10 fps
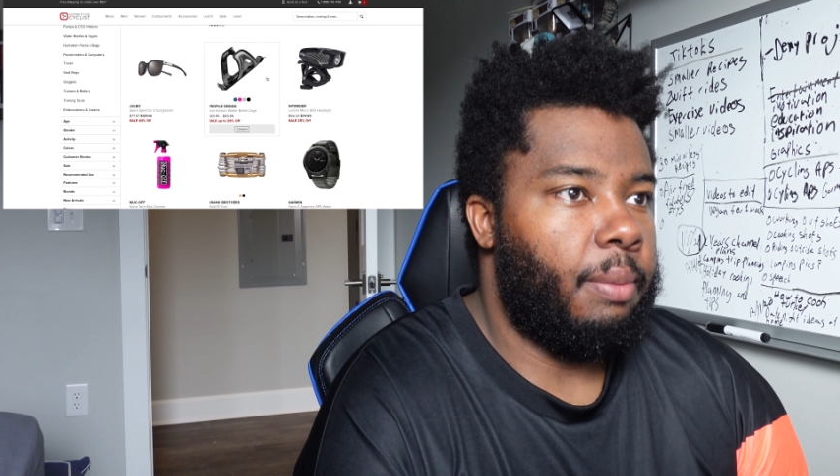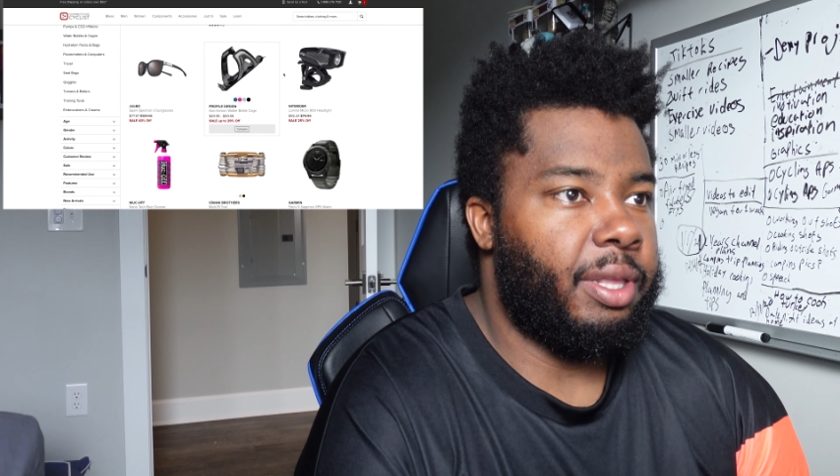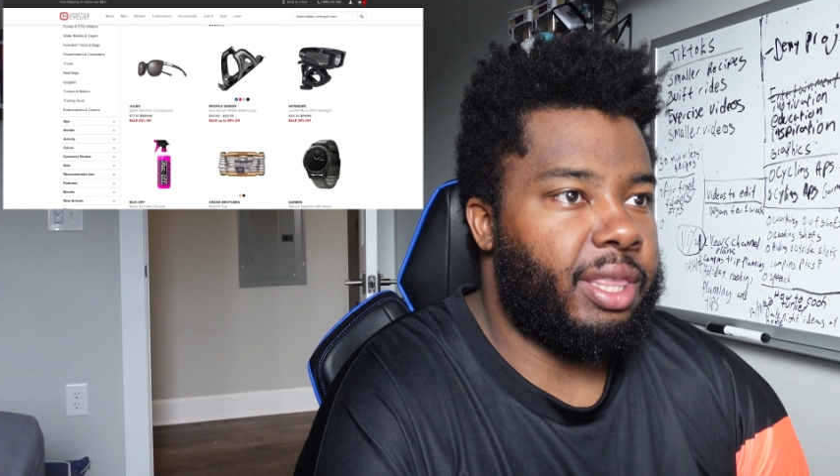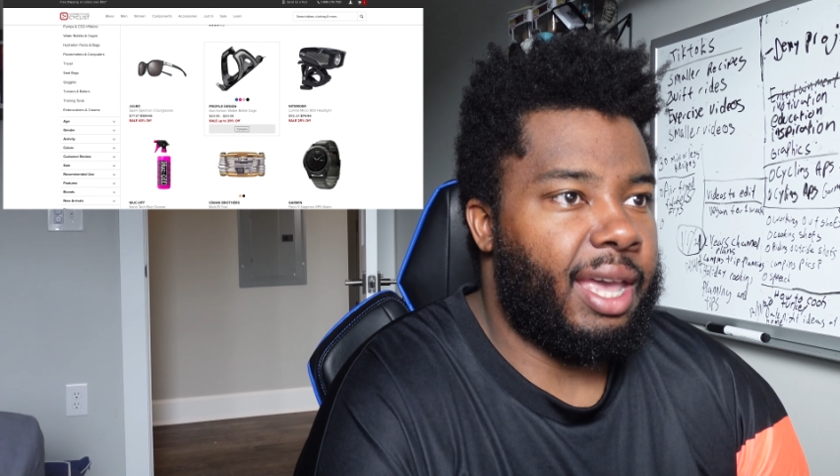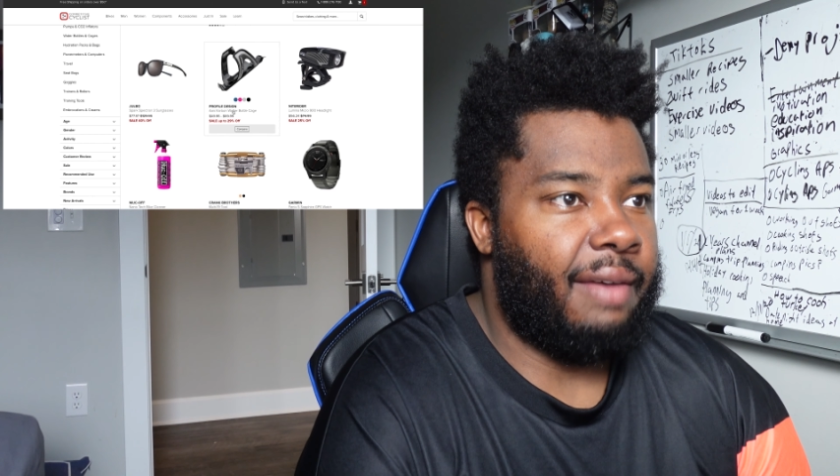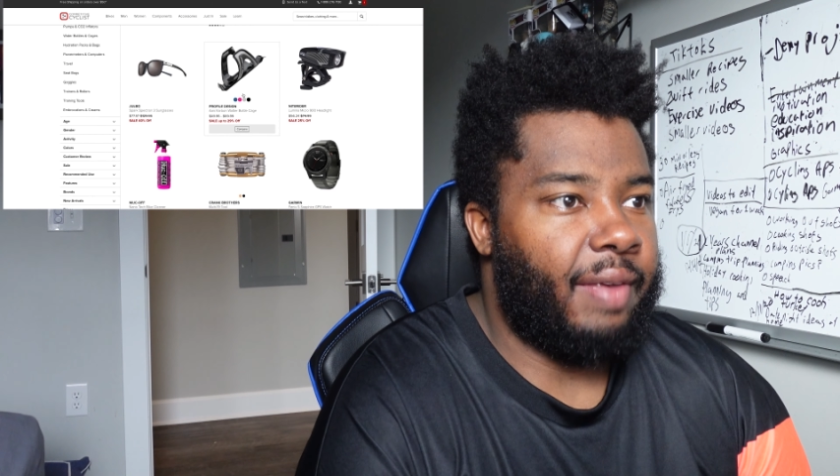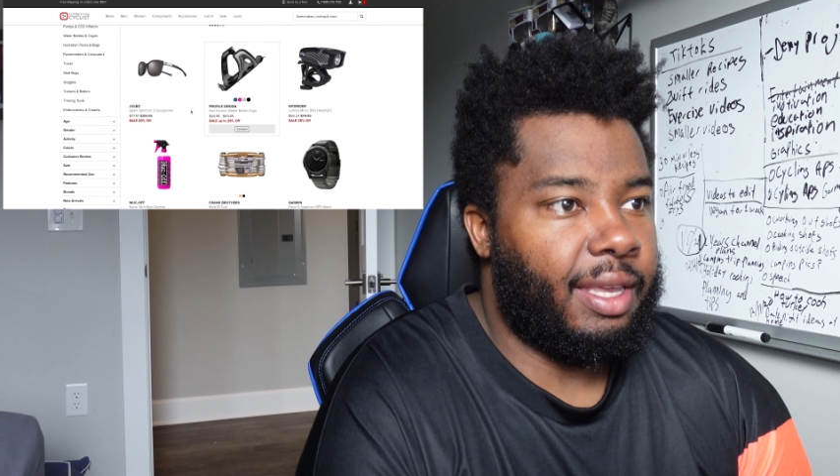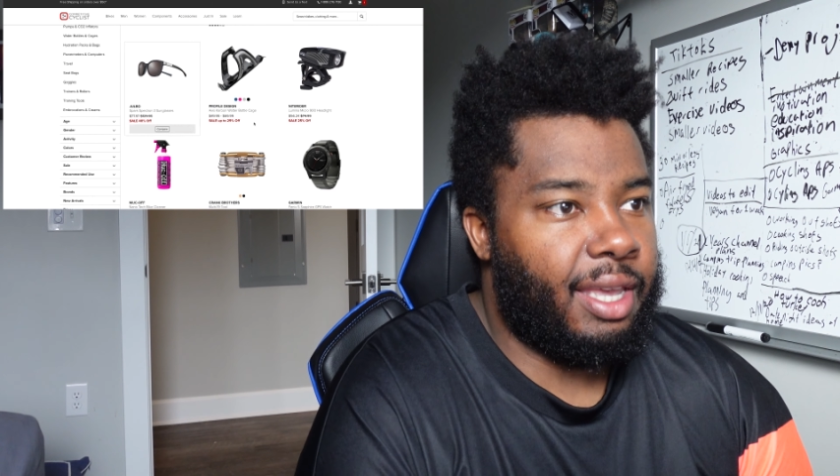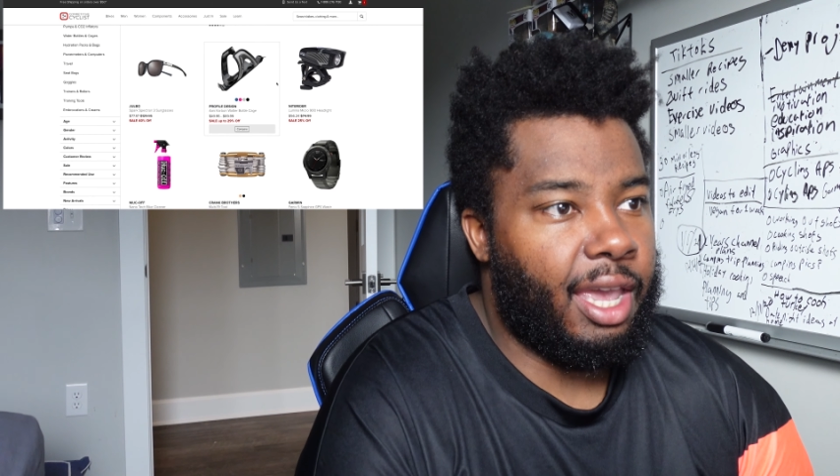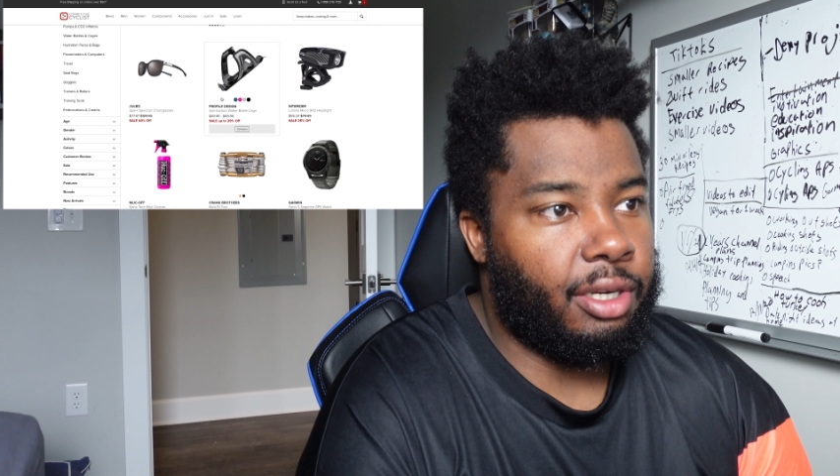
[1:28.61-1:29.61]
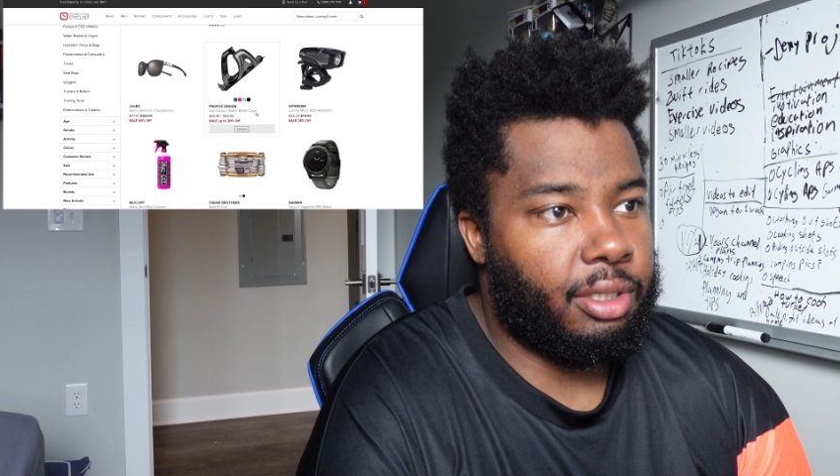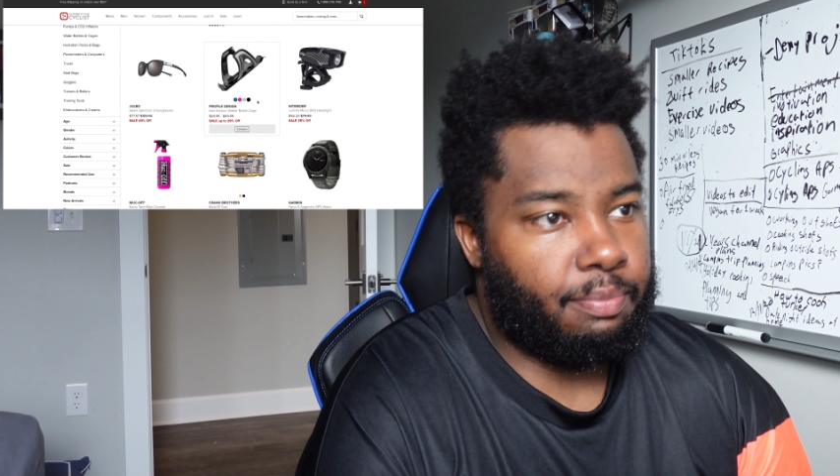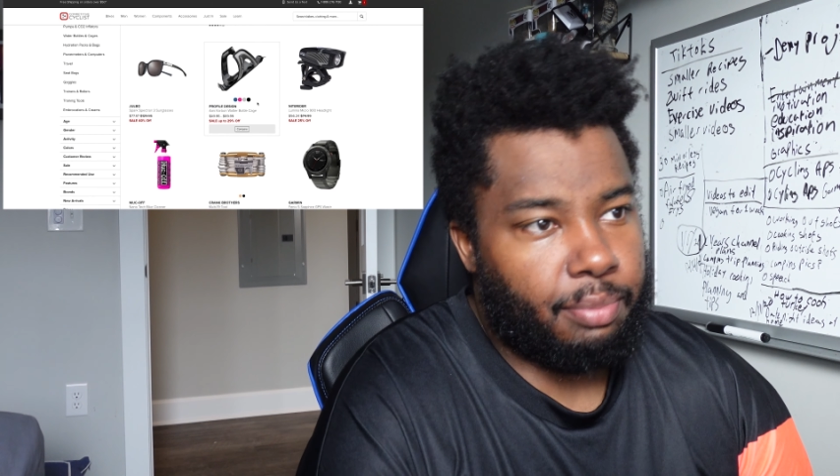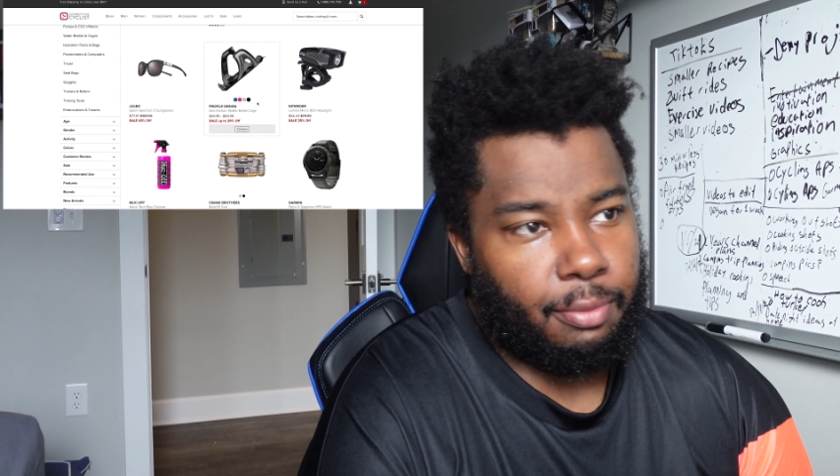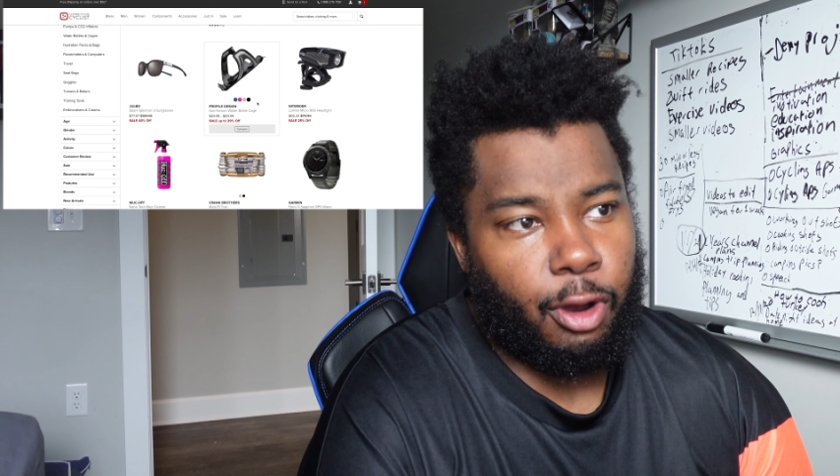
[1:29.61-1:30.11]
but they have like cage,
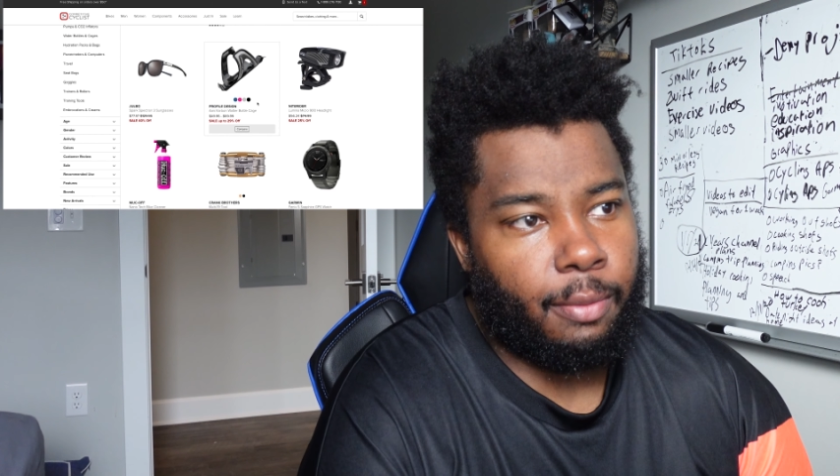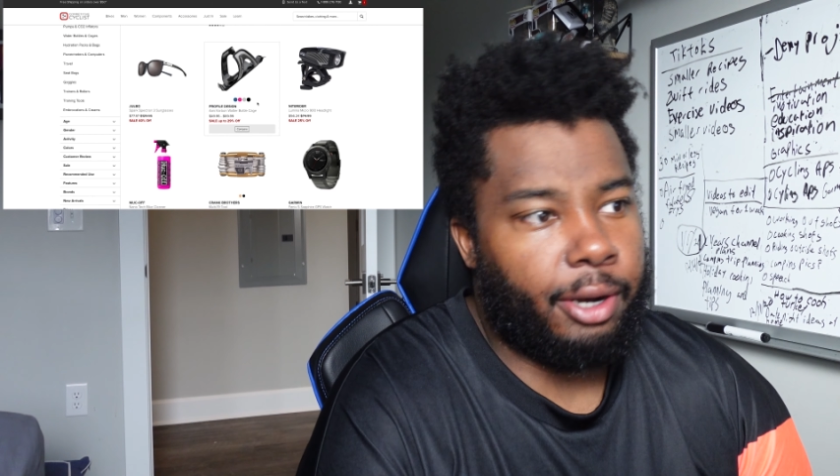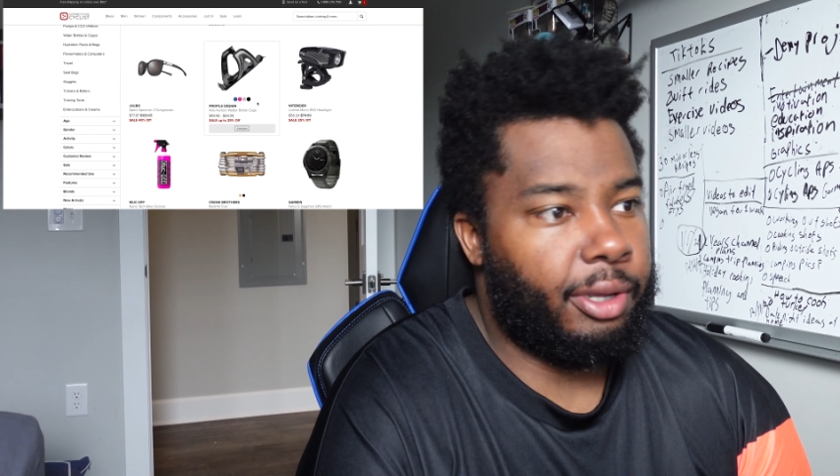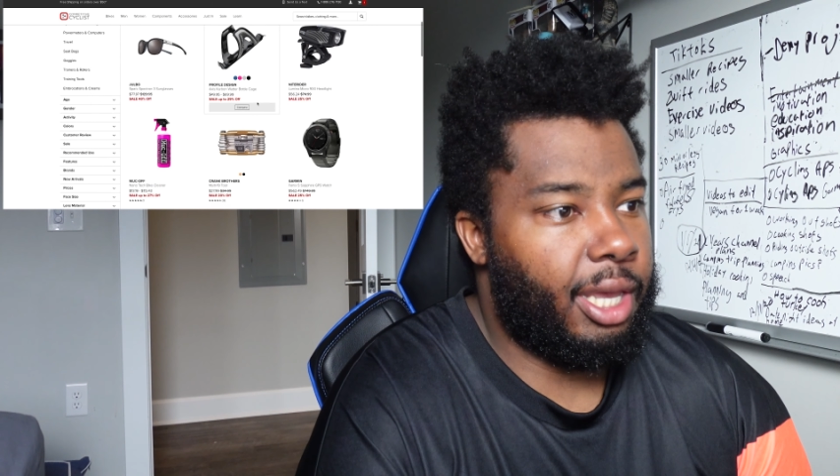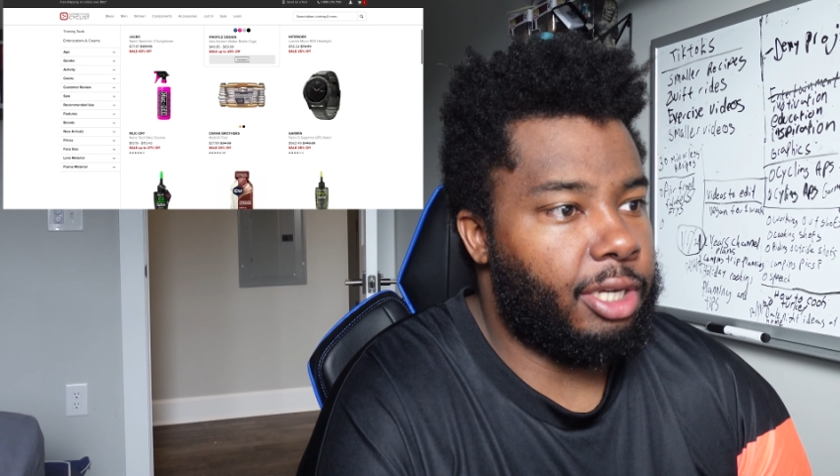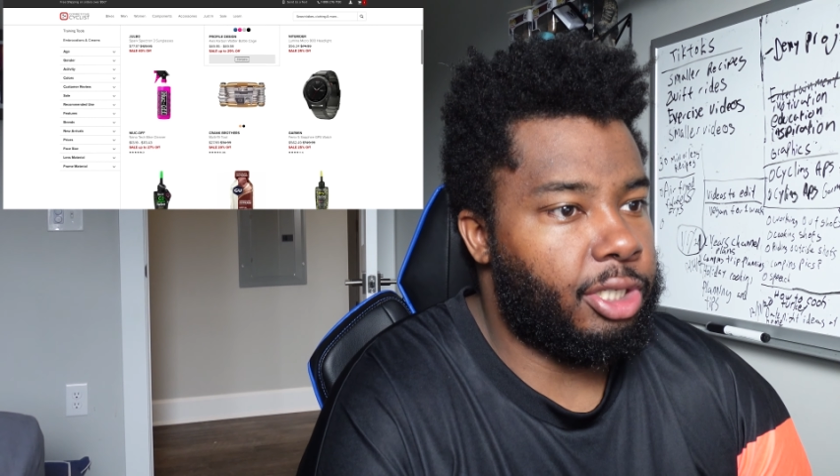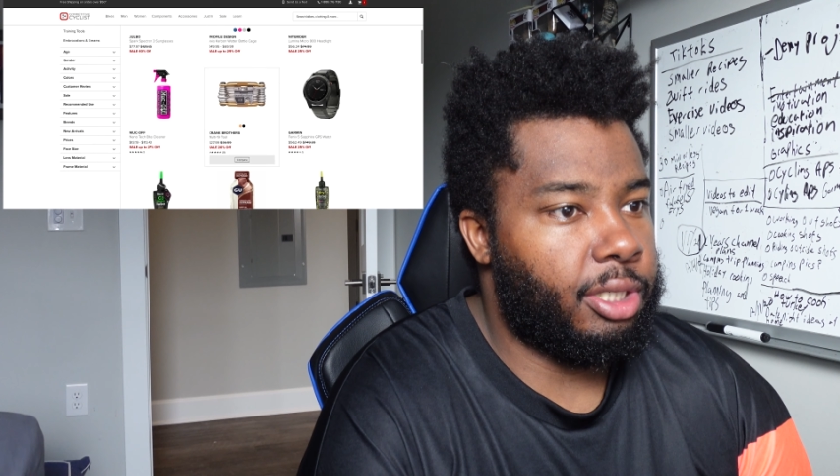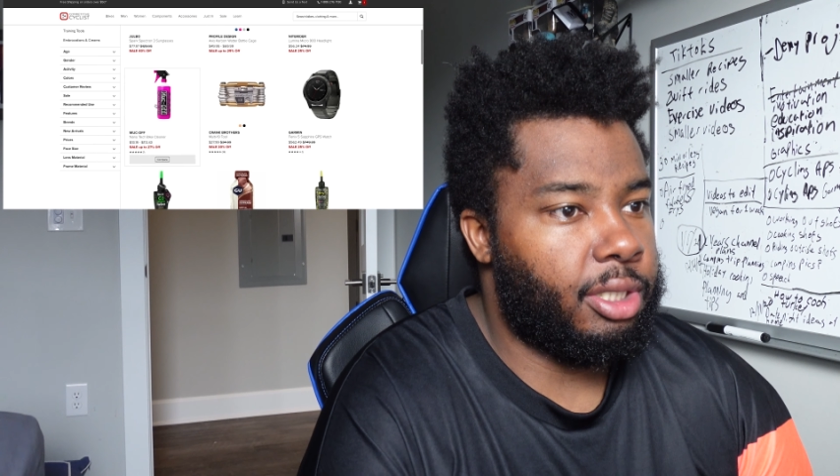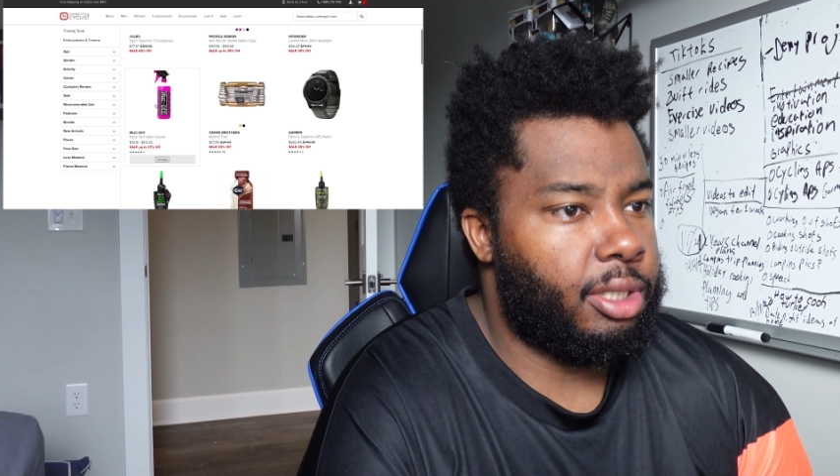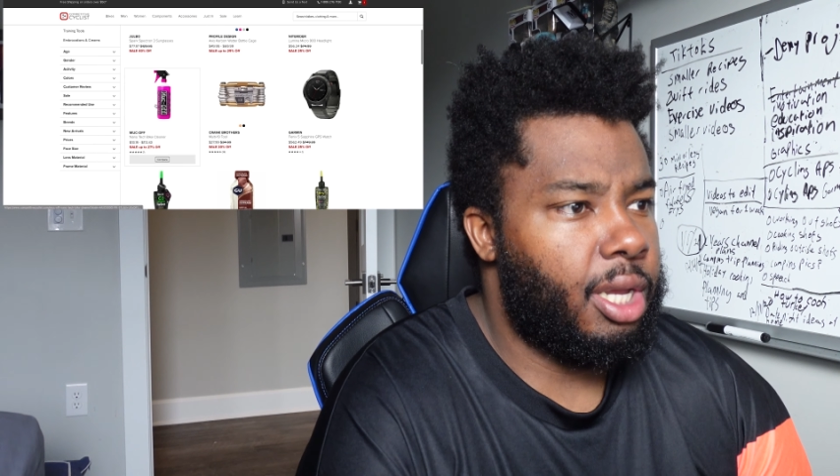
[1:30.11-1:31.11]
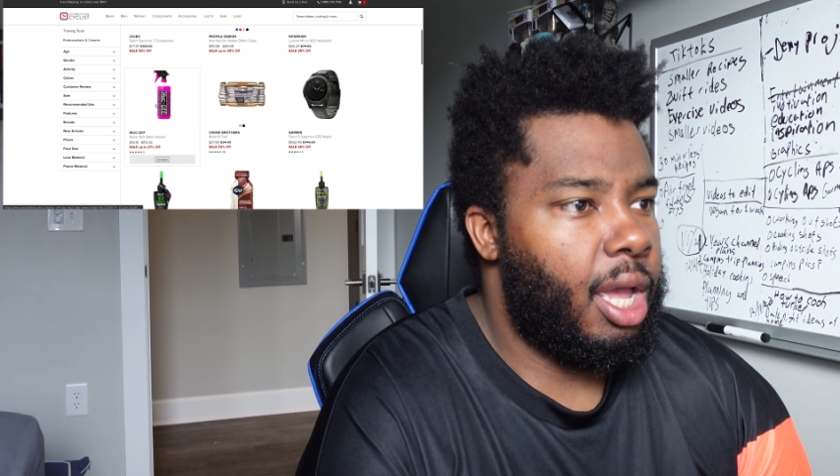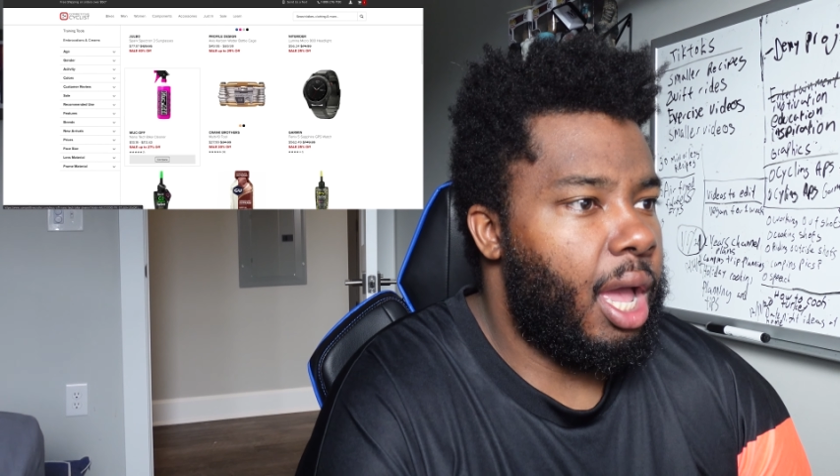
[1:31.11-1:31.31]
water bottle cages,